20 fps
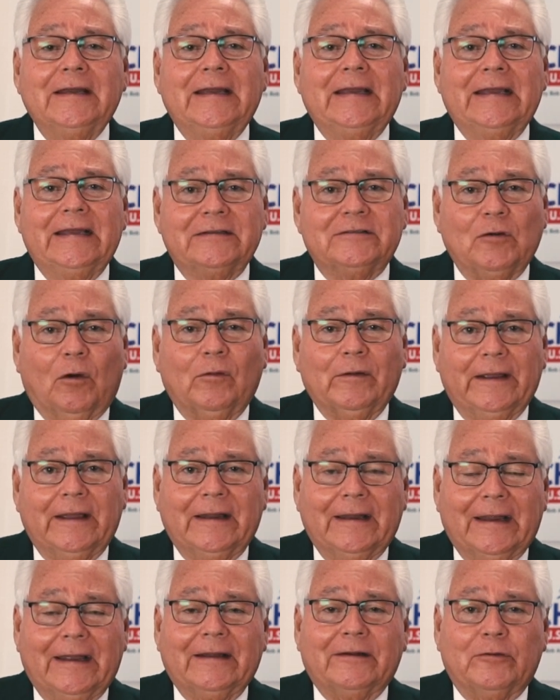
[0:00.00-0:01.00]
is only
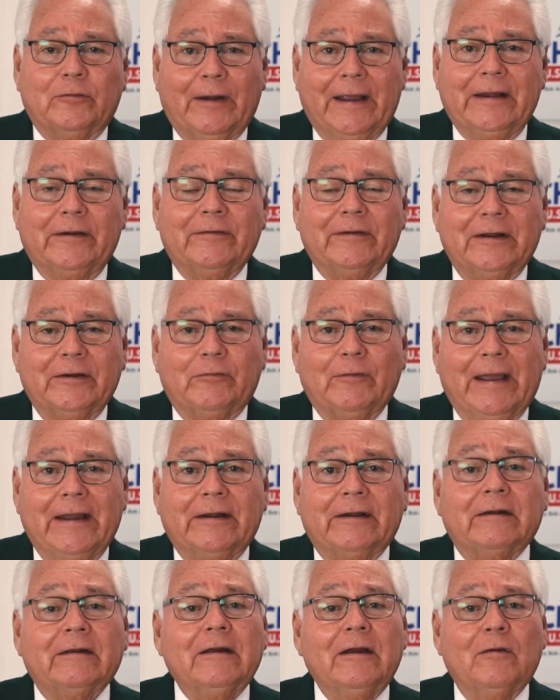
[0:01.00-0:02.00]
going to get greater and
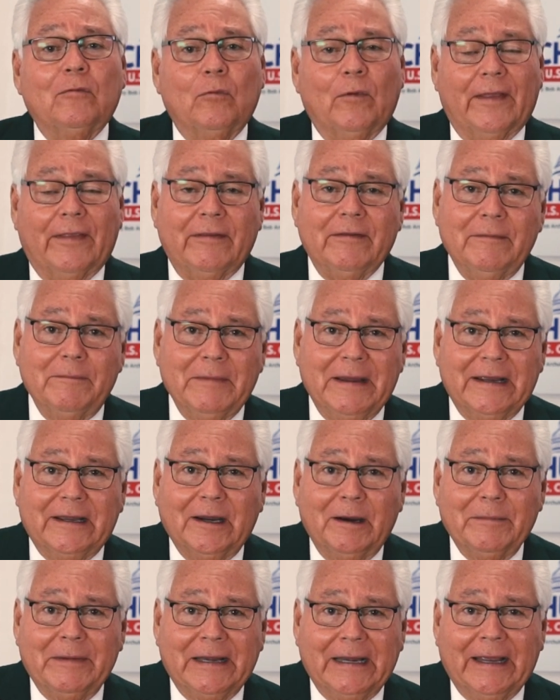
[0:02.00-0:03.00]
greater with me
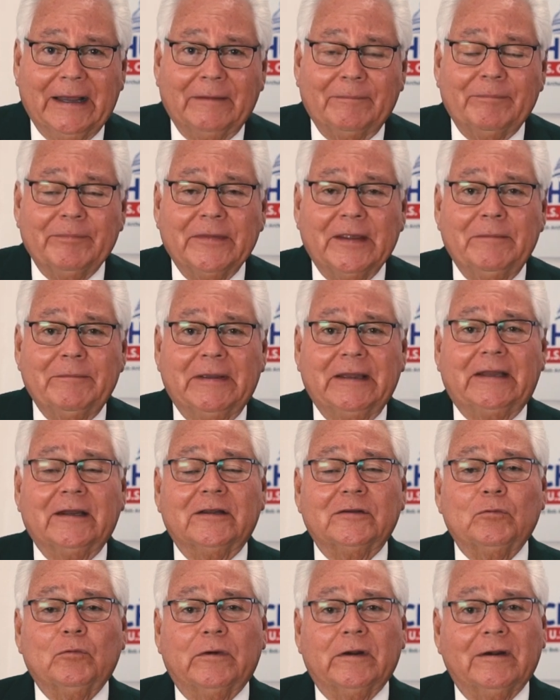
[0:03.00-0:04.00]
coming in,
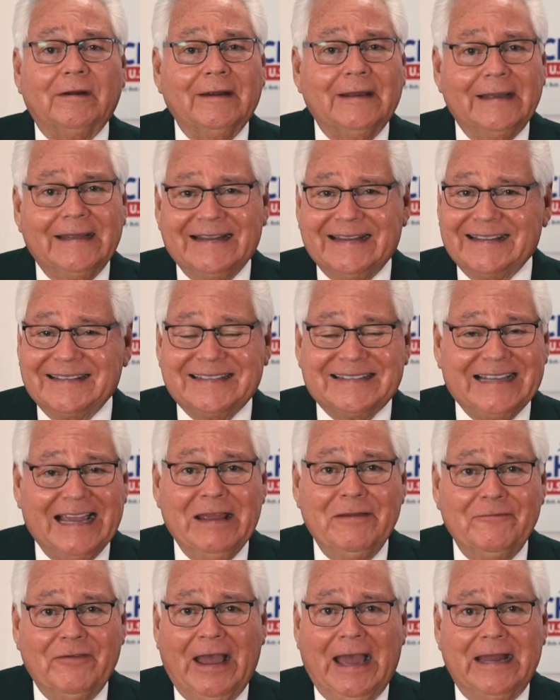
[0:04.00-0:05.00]
because we're the
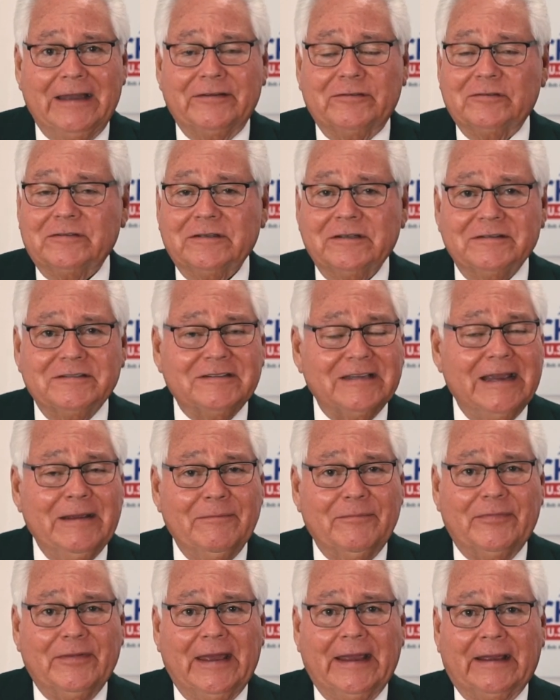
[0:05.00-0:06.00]
same values, the same
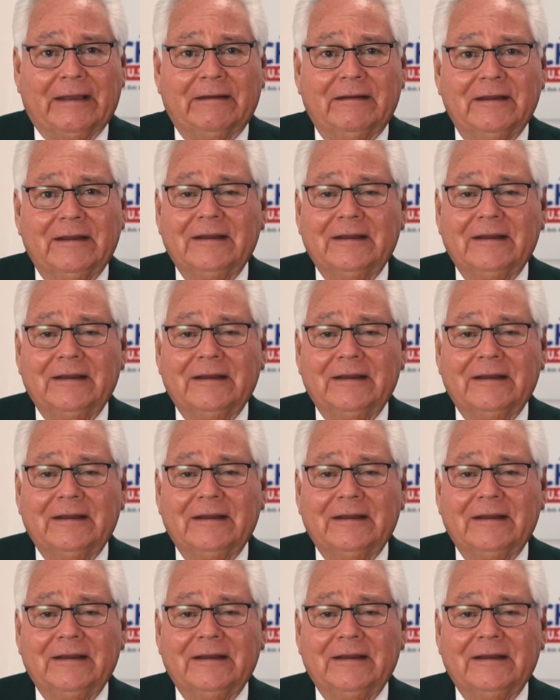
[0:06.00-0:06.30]
thing.